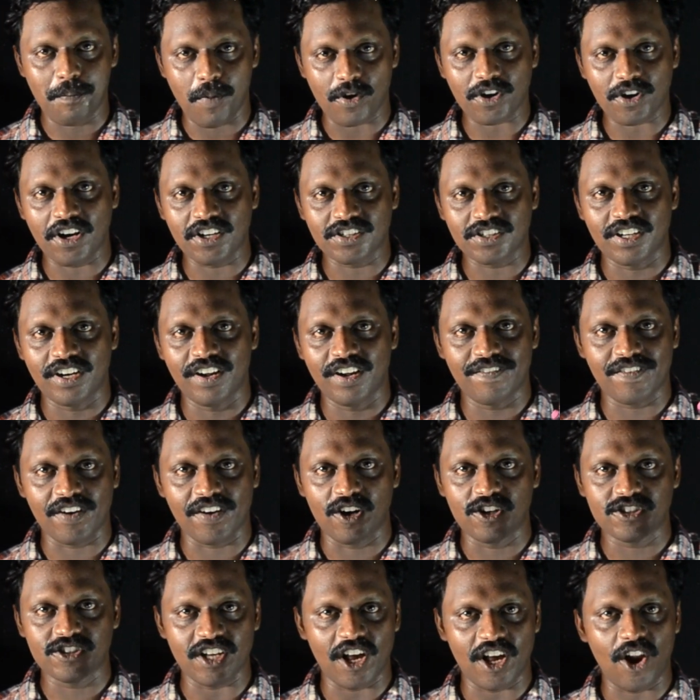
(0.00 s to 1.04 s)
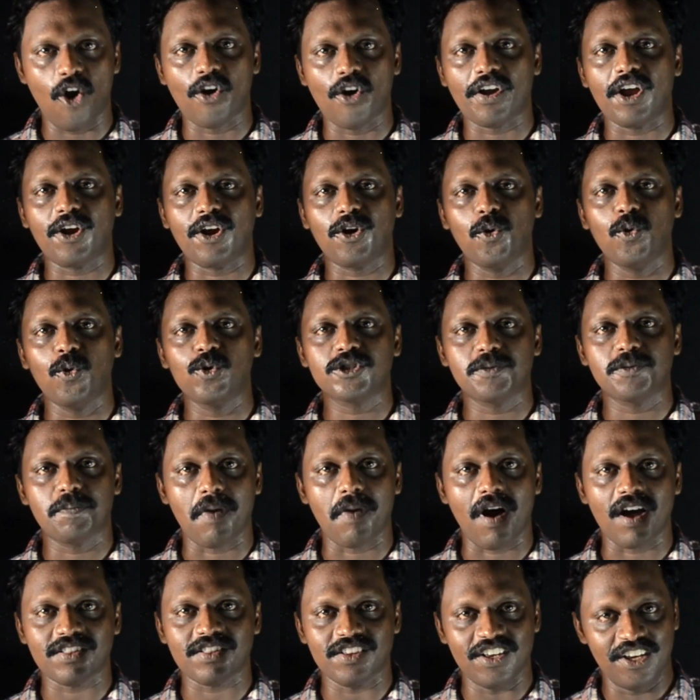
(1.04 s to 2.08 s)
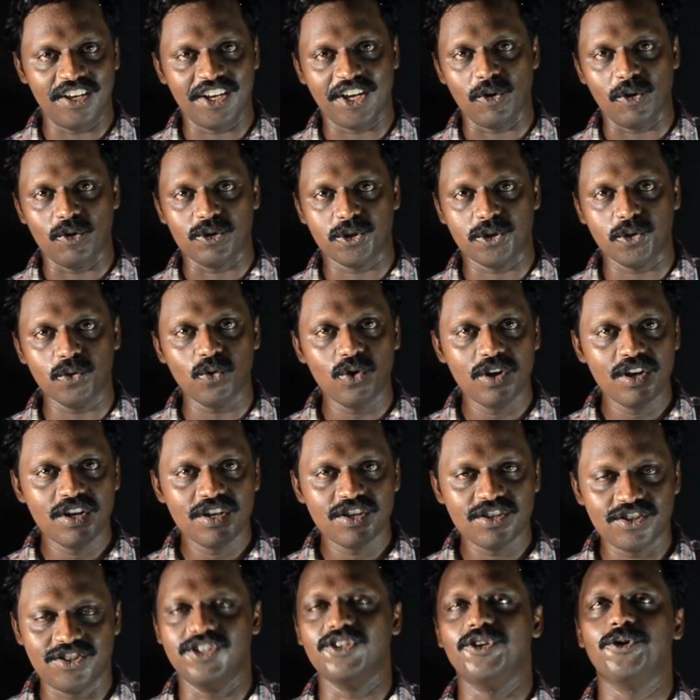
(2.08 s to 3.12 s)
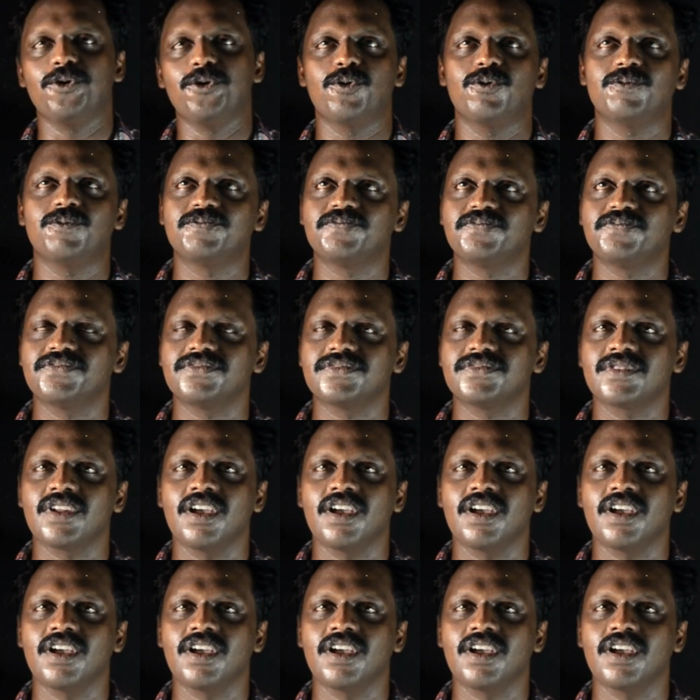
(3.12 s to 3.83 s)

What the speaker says: and potential difference along a closed path equal to 0.